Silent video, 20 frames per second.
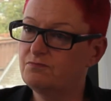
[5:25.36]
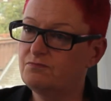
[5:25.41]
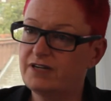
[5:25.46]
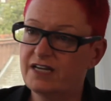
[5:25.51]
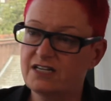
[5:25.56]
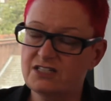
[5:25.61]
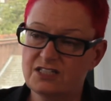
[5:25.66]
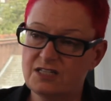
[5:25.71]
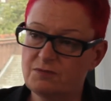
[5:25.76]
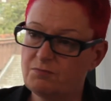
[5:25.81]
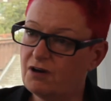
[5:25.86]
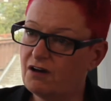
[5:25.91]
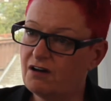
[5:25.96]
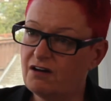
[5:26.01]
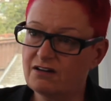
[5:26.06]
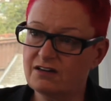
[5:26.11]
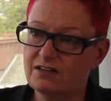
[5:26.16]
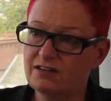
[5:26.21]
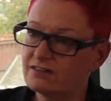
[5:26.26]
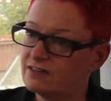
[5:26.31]
Bletchley
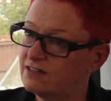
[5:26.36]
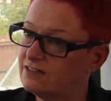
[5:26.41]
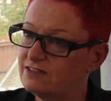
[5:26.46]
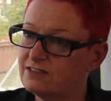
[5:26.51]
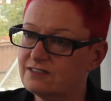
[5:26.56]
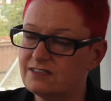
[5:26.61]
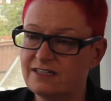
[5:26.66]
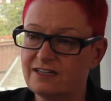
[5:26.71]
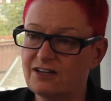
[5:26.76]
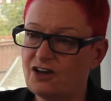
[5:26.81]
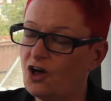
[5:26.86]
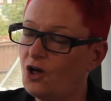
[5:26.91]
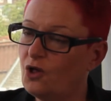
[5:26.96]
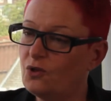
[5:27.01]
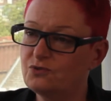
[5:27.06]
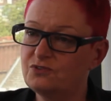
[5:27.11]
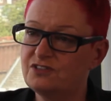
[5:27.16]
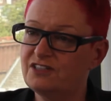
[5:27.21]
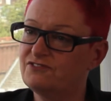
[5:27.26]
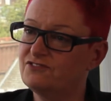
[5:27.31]
Park are just in a
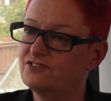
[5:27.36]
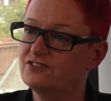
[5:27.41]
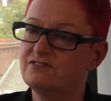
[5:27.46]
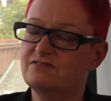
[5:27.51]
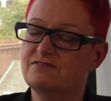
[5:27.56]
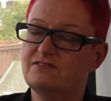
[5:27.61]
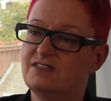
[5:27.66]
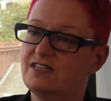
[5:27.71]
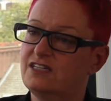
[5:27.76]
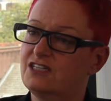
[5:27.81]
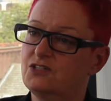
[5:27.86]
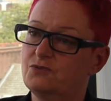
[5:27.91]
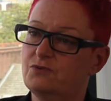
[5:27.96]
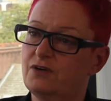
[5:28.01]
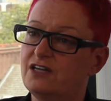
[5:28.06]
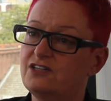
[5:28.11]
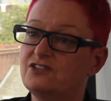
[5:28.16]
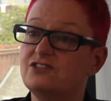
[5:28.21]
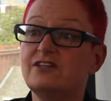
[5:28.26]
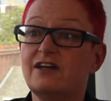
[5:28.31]
whole different
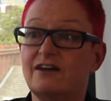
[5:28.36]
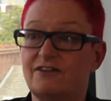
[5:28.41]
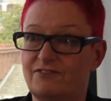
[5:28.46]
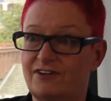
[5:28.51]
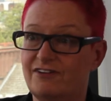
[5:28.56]
situation now,